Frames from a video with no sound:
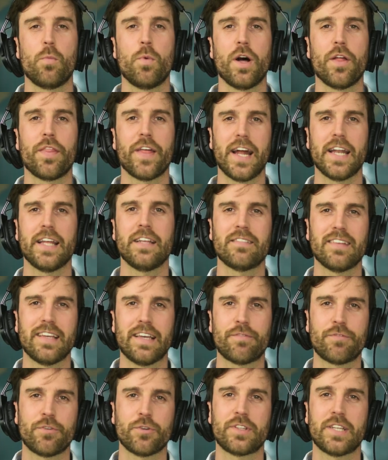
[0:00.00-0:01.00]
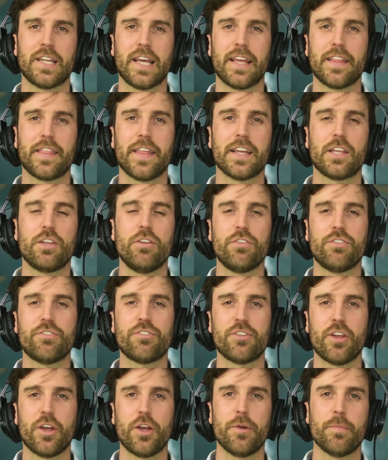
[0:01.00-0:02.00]
Well, that is it for today. Thank you
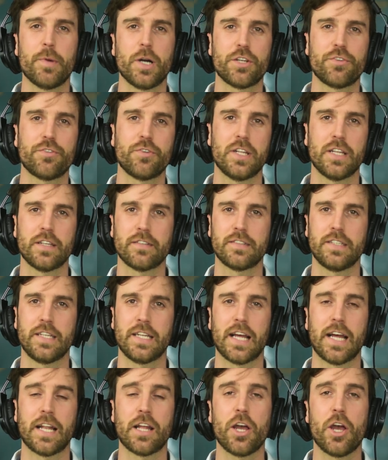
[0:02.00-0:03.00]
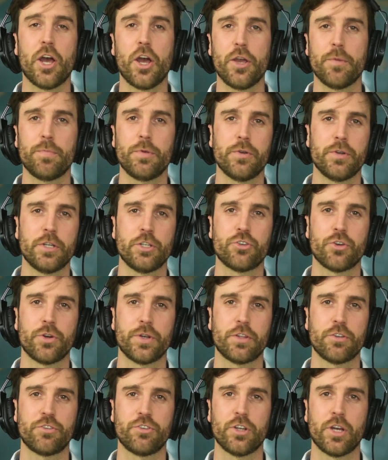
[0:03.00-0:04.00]
so much for listening, and I hope you
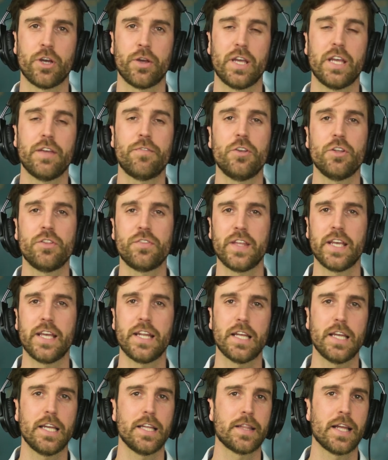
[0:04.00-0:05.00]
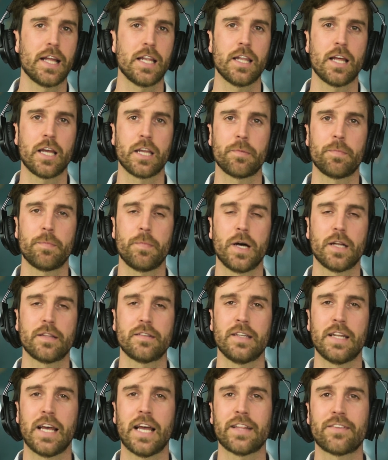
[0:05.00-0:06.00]
enjoyed the show. If you did, hit that like
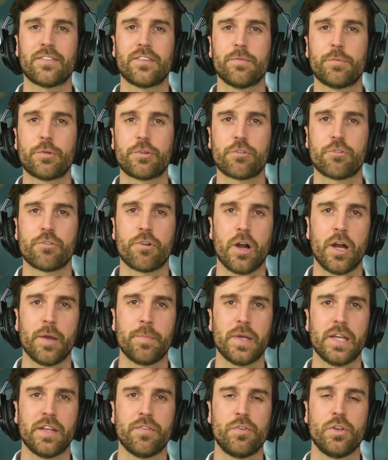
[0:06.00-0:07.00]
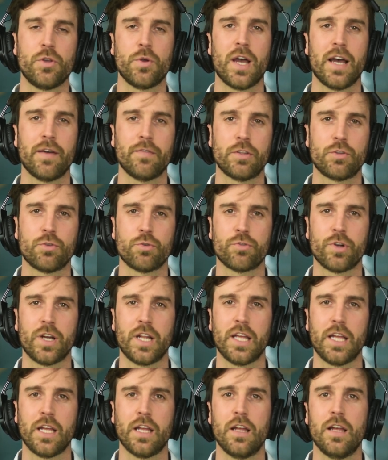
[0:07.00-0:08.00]
button and subscribe if you haven't
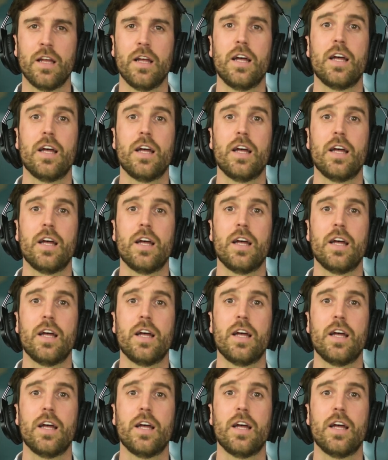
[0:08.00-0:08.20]
already.